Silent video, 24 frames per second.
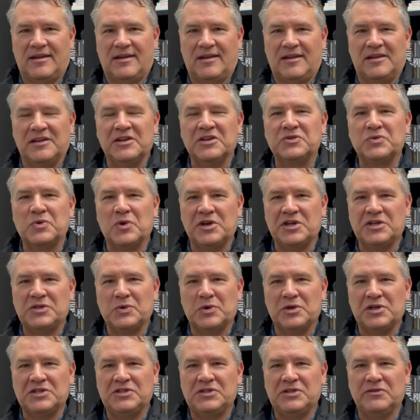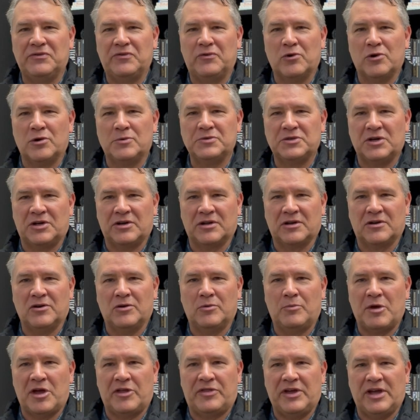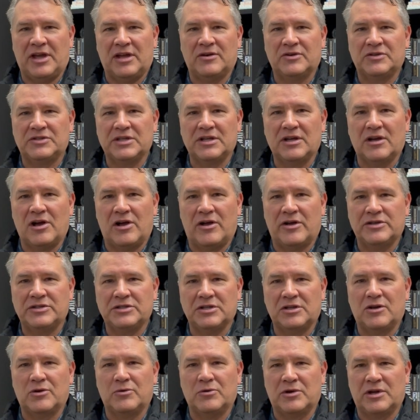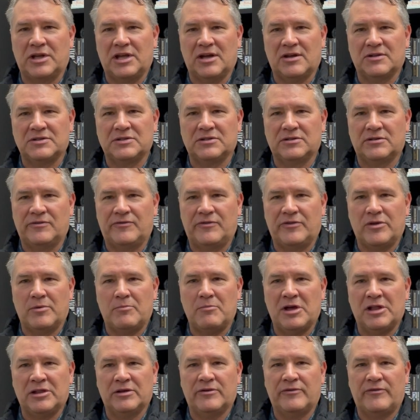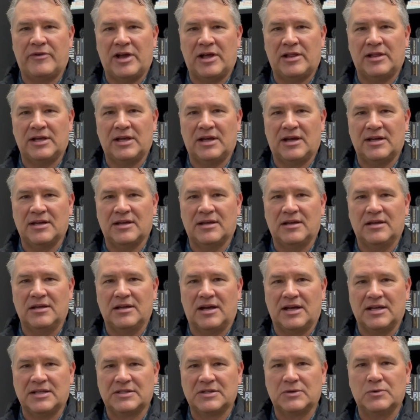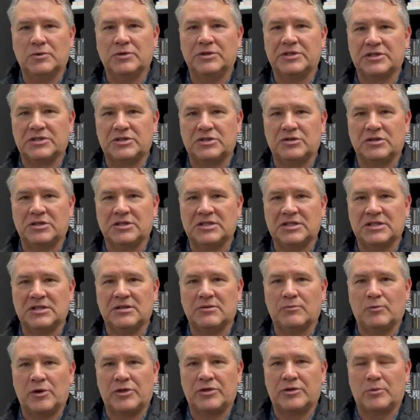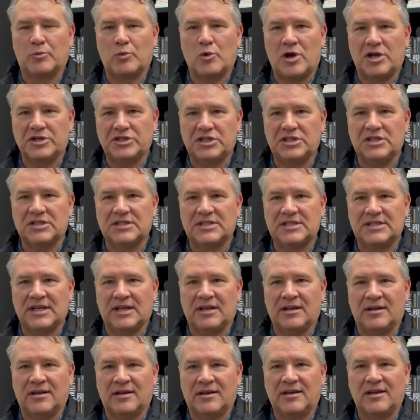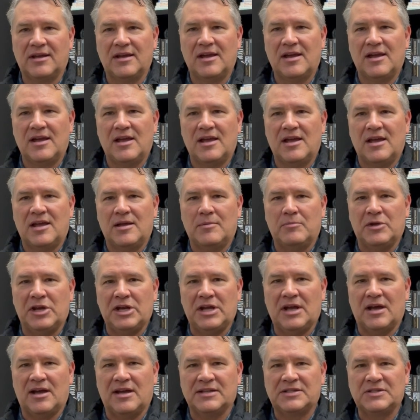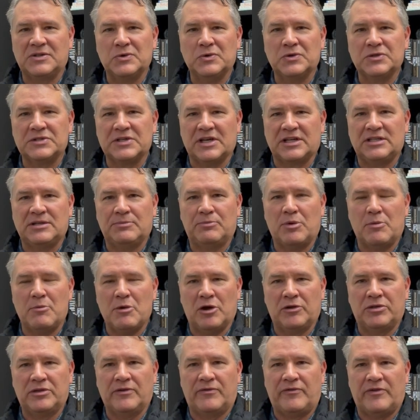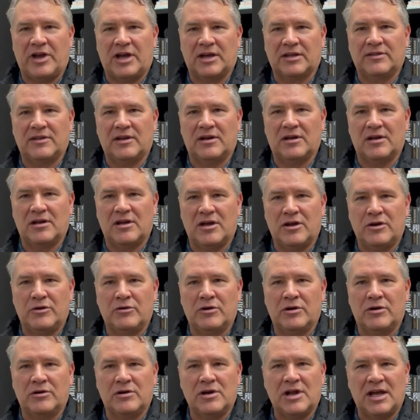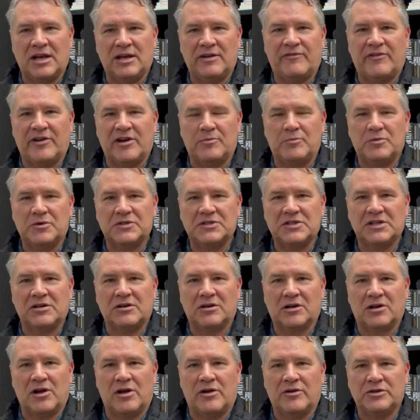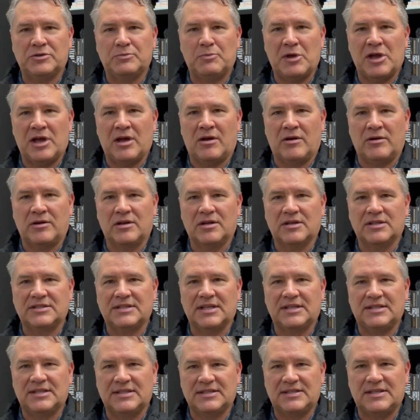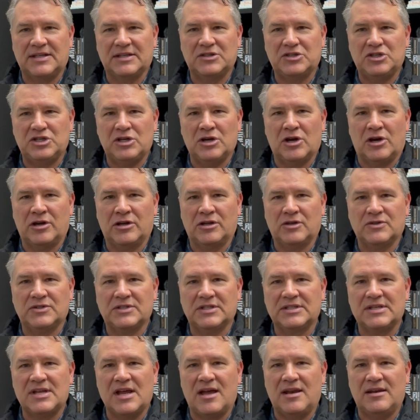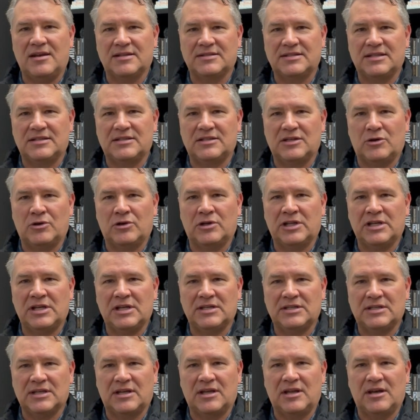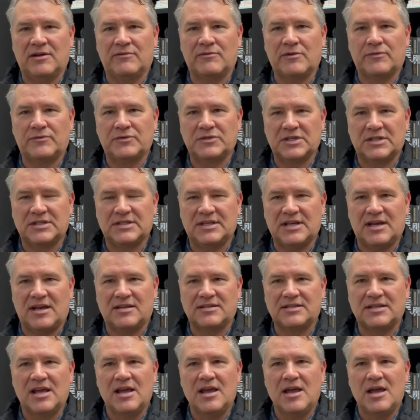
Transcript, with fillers: In a 2022 Forbes article, Beth Anderson, college and career counselor for the Mellow Valley High School District in Winthrop, Washington, stated, "Many high schools like to promote the fact that 100 or 95% are college-bound, a statistic she argues is not necessarily indicative of success